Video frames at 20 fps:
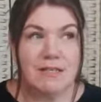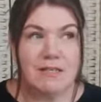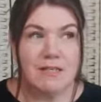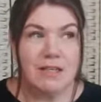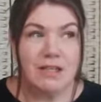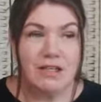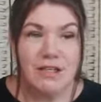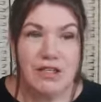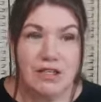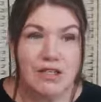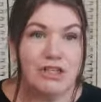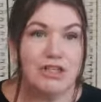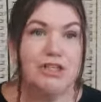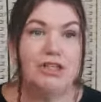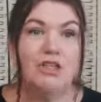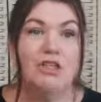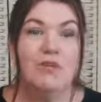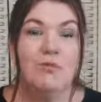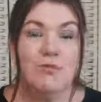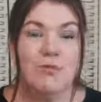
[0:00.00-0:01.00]

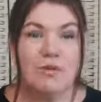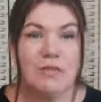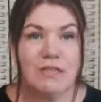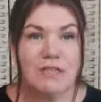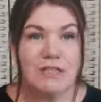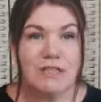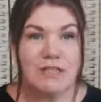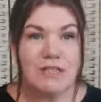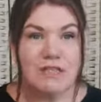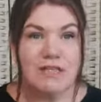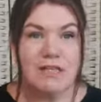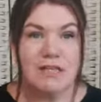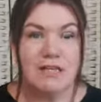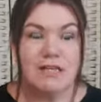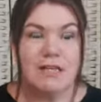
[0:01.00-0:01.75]
consumerist